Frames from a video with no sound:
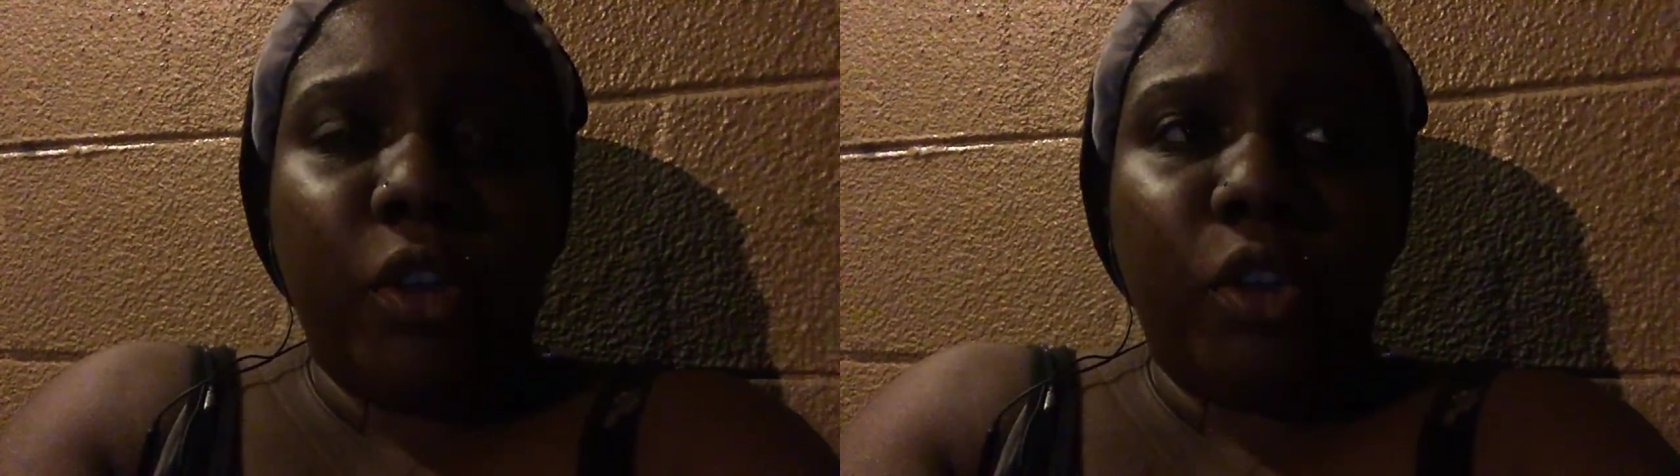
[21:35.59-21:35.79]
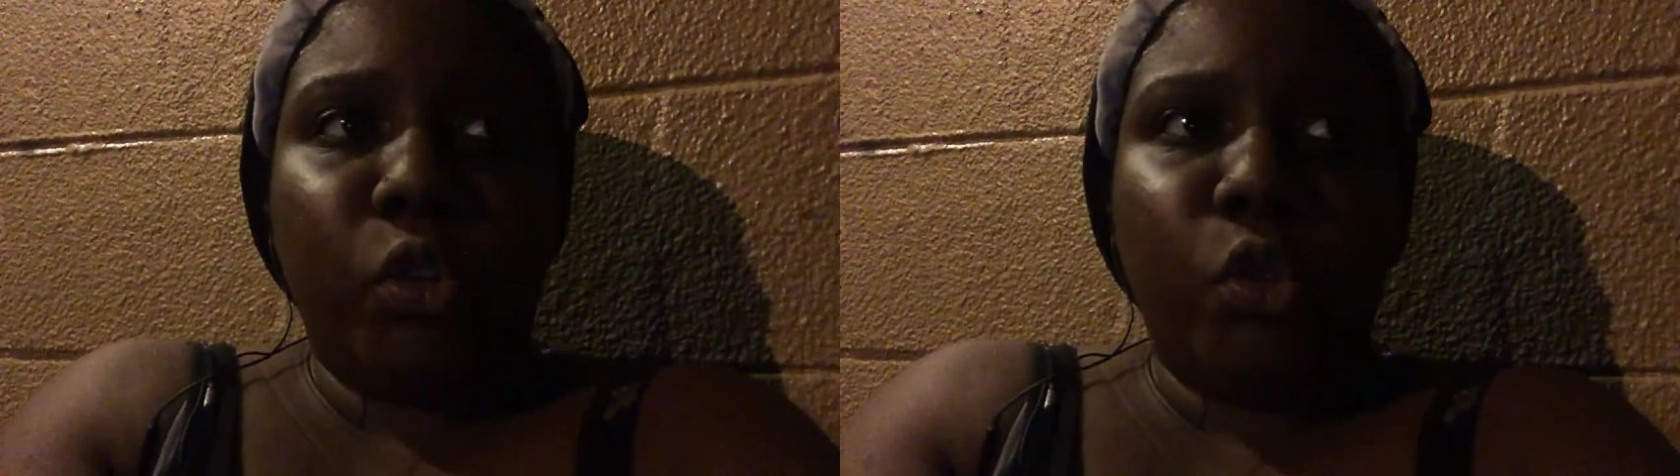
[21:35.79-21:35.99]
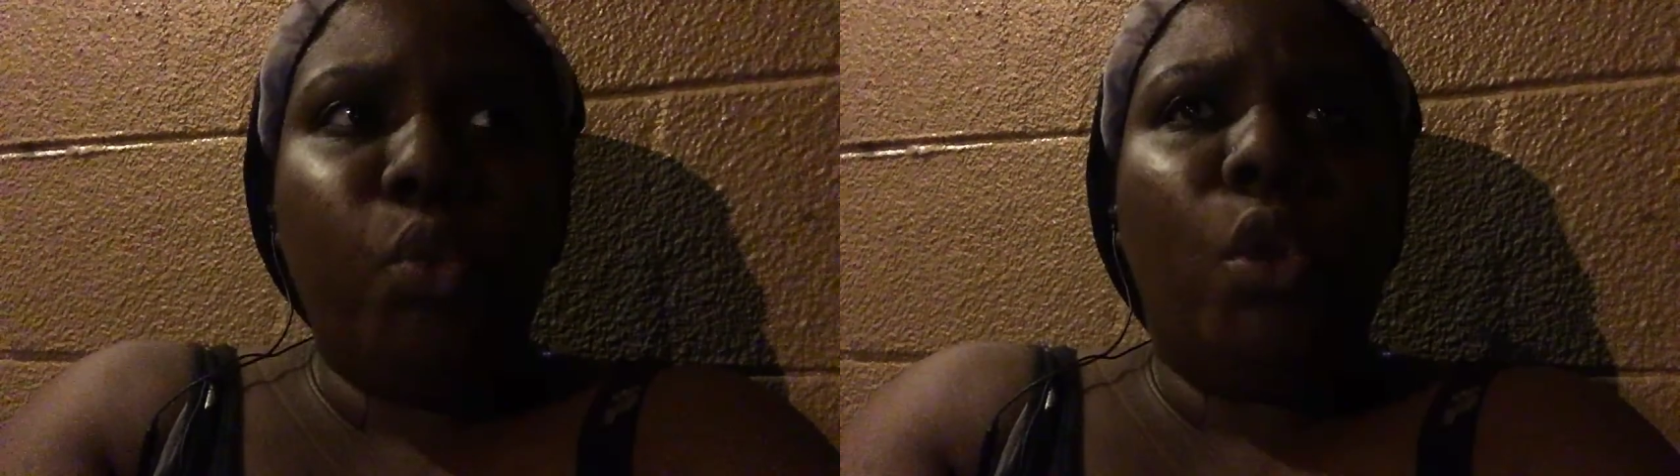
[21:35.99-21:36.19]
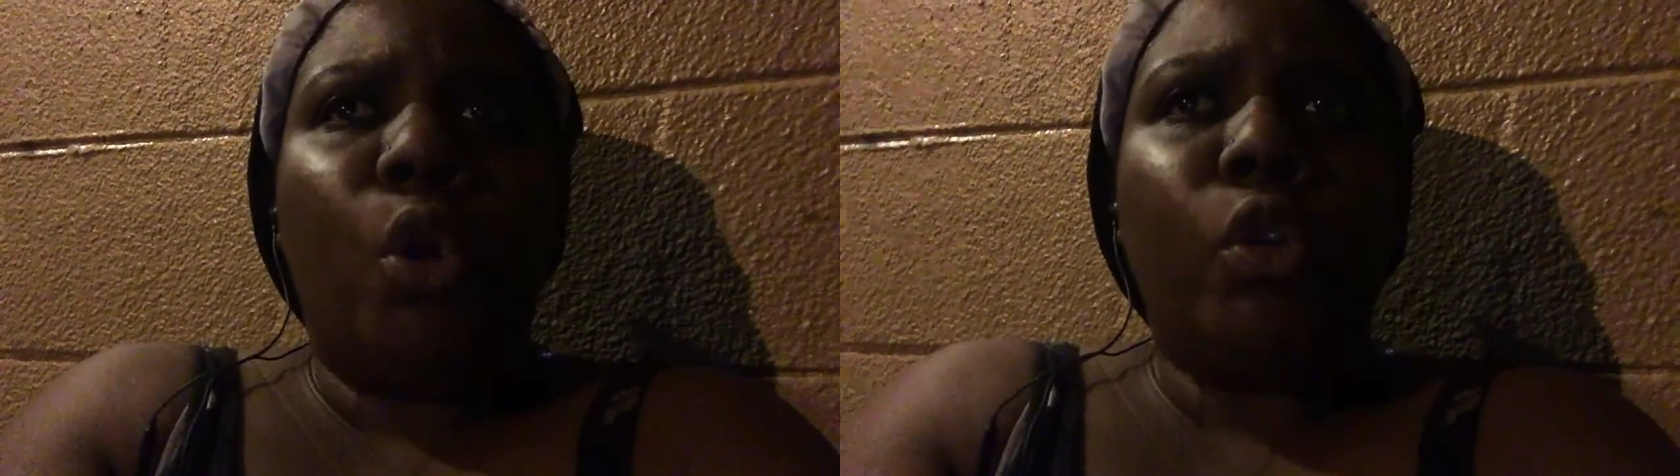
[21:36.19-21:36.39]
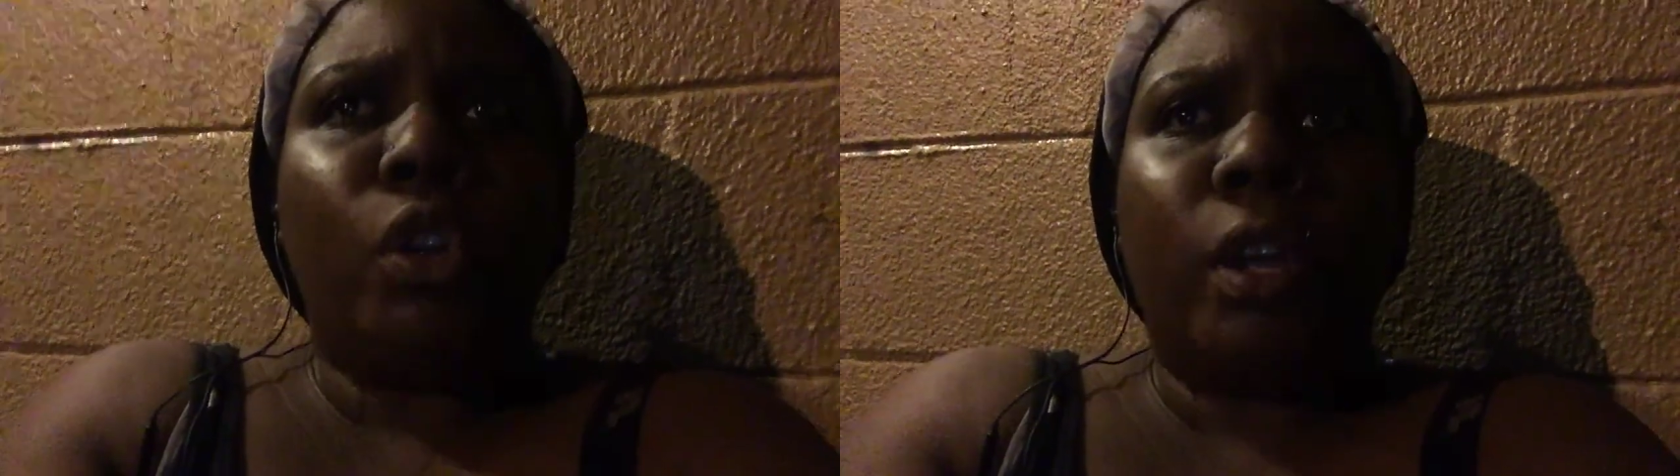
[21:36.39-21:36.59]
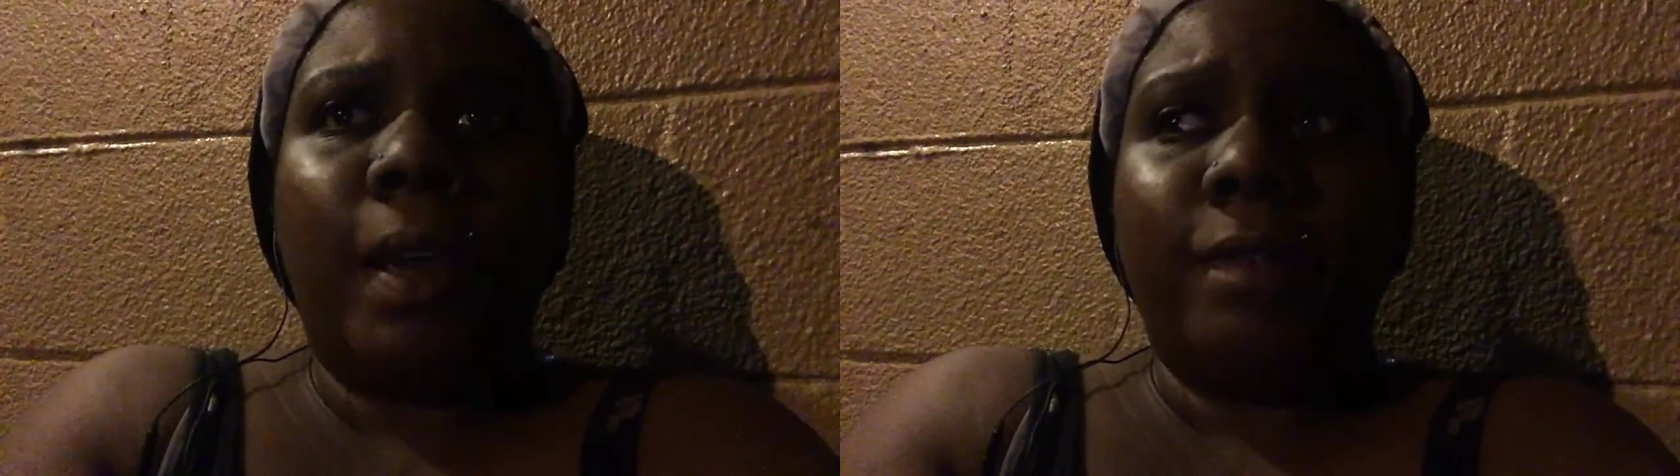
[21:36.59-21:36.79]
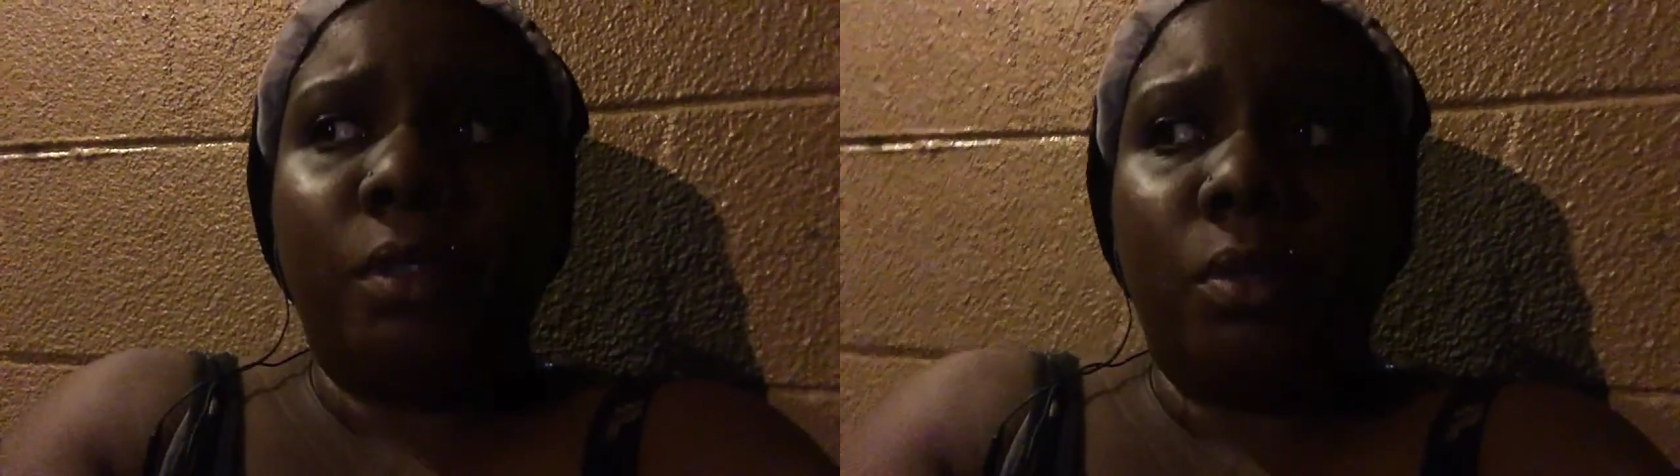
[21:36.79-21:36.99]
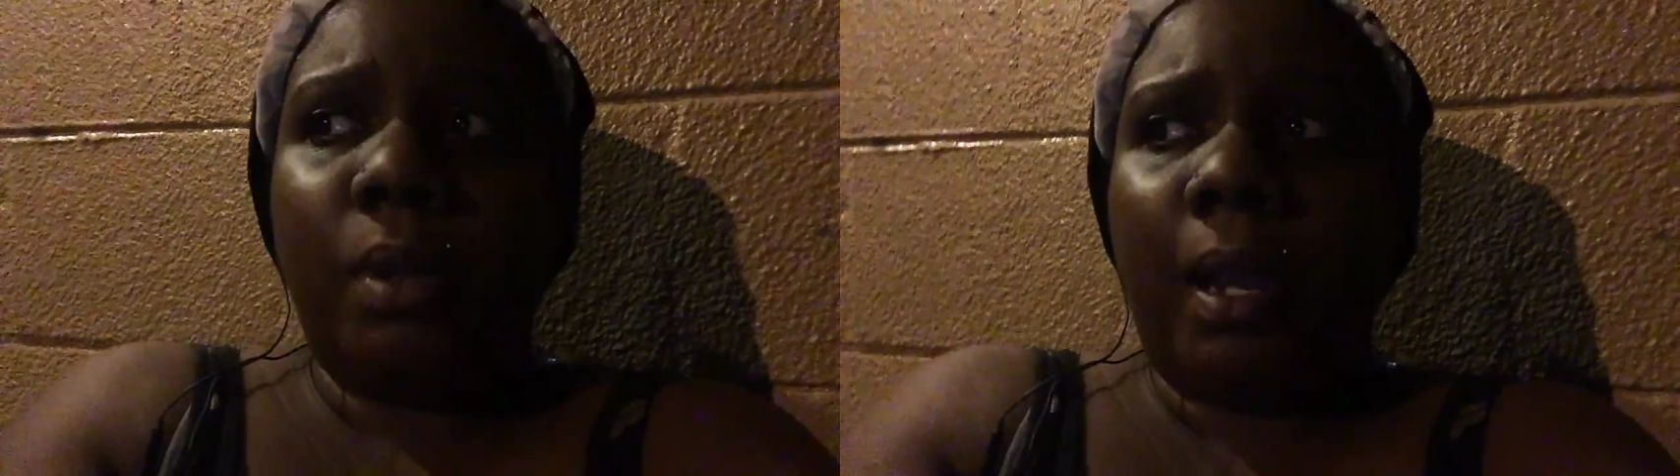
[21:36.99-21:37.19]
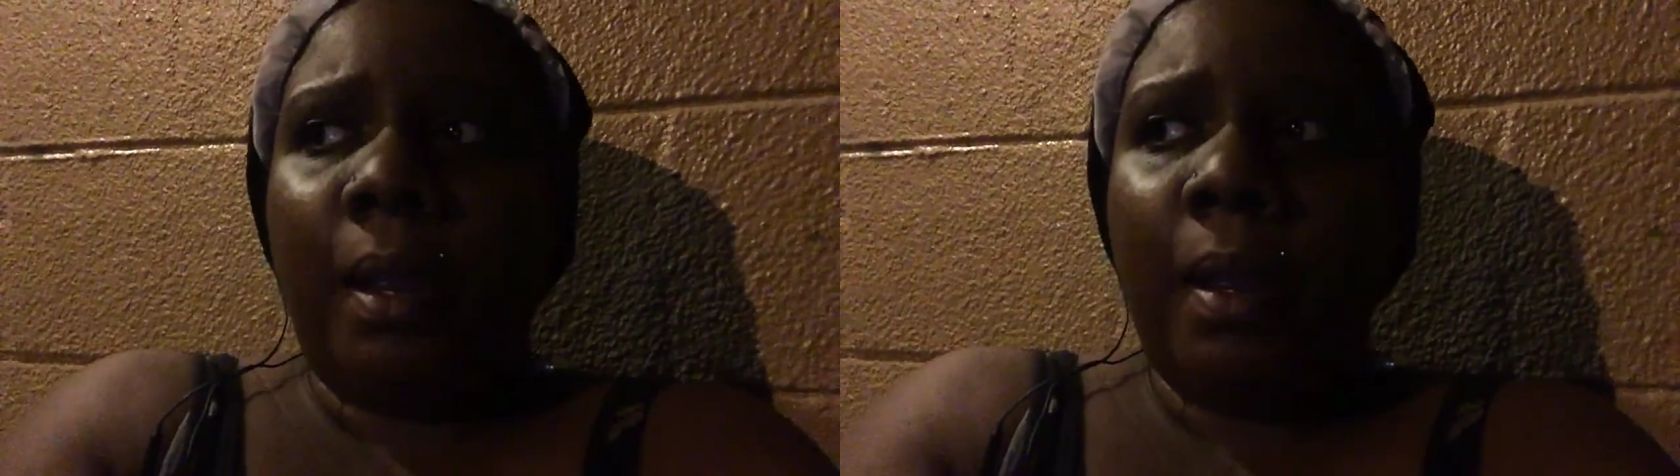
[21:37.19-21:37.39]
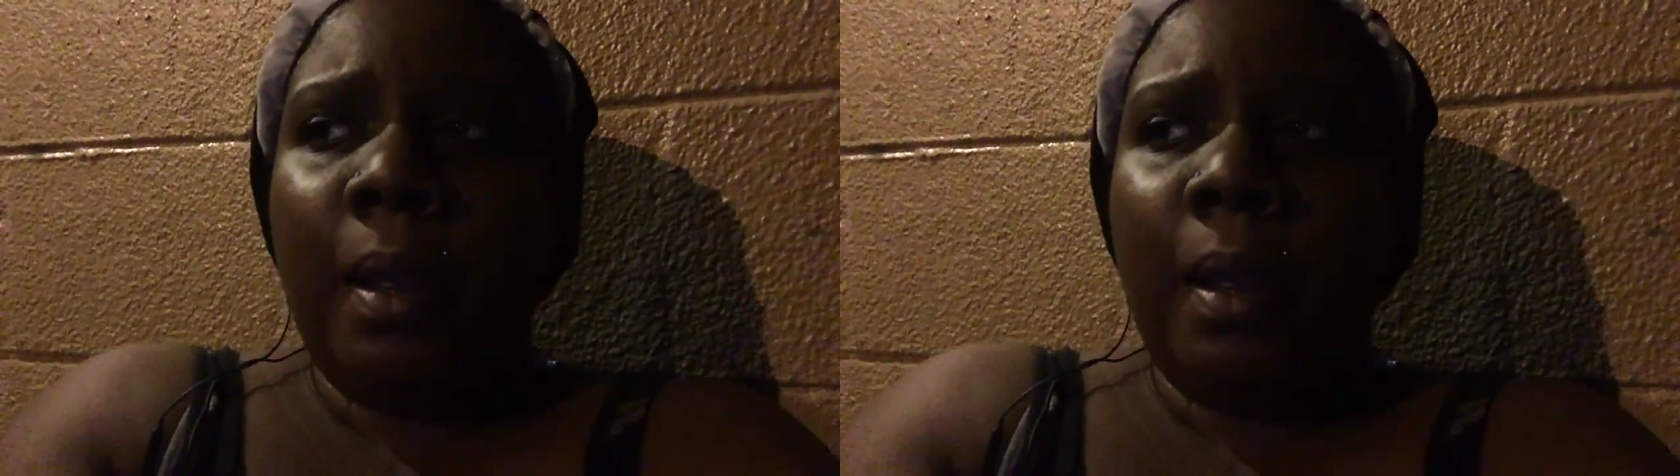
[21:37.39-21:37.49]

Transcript: You know you're gonna have to do that.